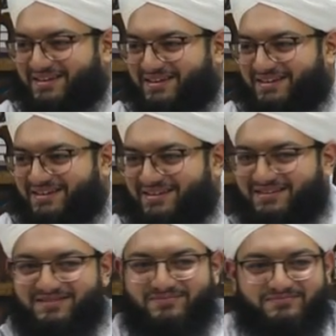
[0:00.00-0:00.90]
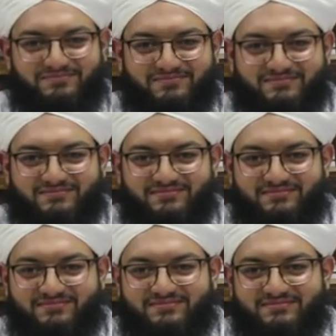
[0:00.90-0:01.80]

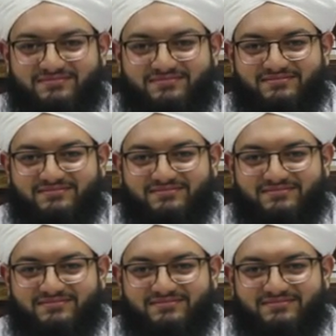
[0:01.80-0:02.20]
(no one is talking)